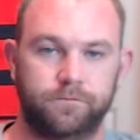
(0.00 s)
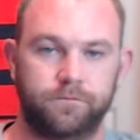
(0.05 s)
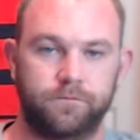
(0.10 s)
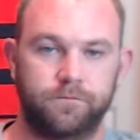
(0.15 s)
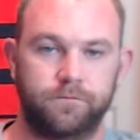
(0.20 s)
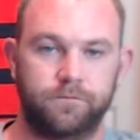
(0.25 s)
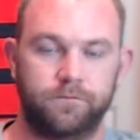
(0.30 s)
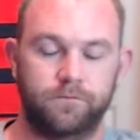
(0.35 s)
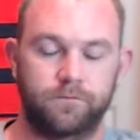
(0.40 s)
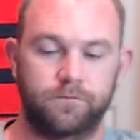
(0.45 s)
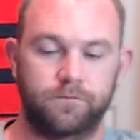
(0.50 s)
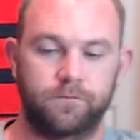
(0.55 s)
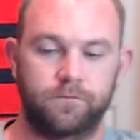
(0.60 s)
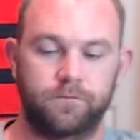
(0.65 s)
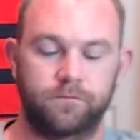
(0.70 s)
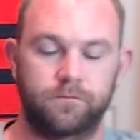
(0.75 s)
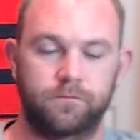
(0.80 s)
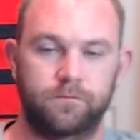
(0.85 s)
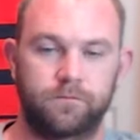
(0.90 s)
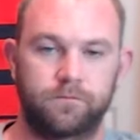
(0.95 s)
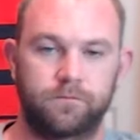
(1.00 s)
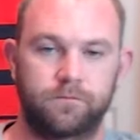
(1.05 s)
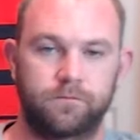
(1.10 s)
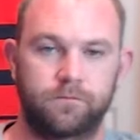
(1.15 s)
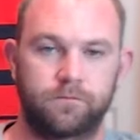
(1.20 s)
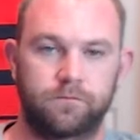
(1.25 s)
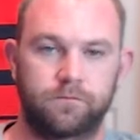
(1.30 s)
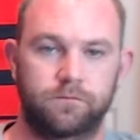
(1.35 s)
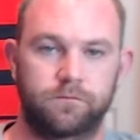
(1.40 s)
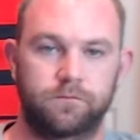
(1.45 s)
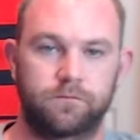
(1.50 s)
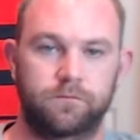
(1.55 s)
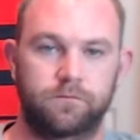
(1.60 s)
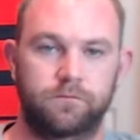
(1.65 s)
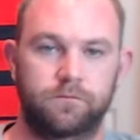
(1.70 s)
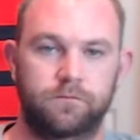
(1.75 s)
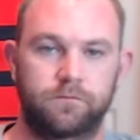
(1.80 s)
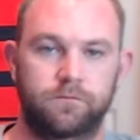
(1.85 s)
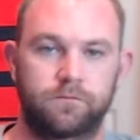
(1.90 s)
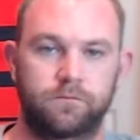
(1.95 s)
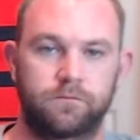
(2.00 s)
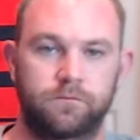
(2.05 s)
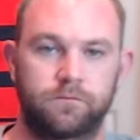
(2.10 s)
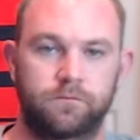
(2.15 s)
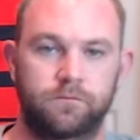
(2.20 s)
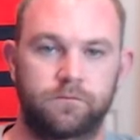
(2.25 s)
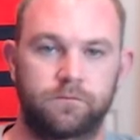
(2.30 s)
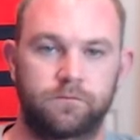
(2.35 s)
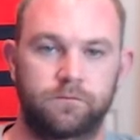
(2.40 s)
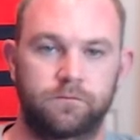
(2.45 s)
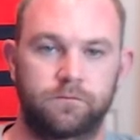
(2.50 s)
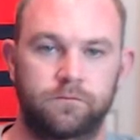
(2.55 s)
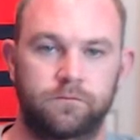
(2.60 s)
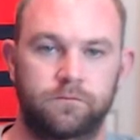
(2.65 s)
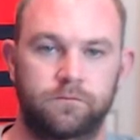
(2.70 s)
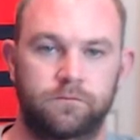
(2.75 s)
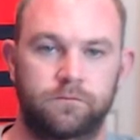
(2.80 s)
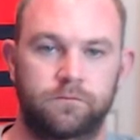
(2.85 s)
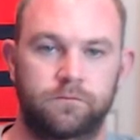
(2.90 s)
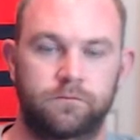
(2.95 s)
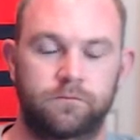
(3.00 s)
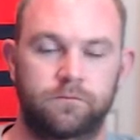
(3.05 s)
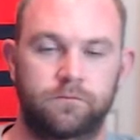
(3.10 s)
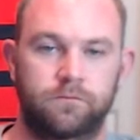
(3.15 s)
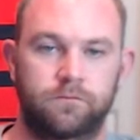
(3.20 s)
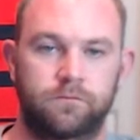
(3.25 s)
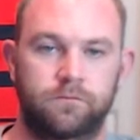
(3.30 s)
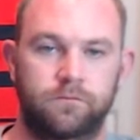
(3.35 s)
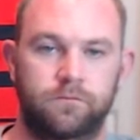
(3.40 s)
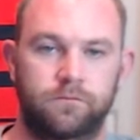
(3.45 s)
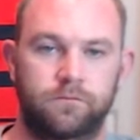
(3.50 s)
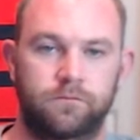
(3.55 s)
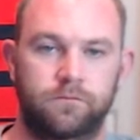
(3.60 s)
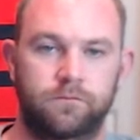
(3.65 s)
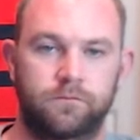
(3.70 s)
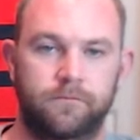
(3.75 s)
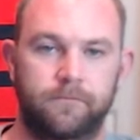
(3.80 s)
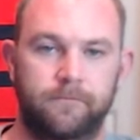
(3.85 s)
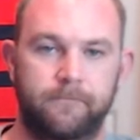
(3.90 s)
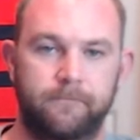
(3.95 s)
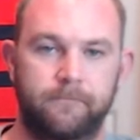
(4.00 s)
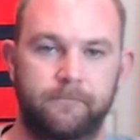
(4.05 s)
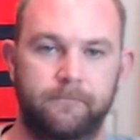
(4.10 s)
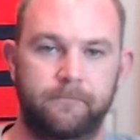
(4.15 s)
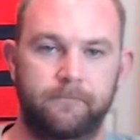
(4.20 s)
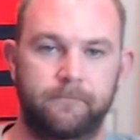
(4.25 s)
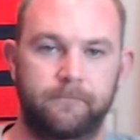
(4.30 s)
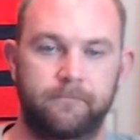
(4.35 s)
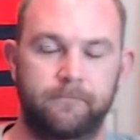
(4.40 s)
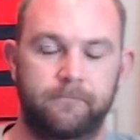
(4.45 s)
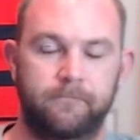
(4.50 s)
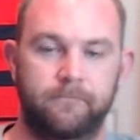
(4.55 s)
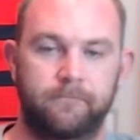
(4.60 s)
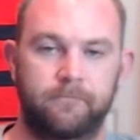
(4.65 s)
[no speech]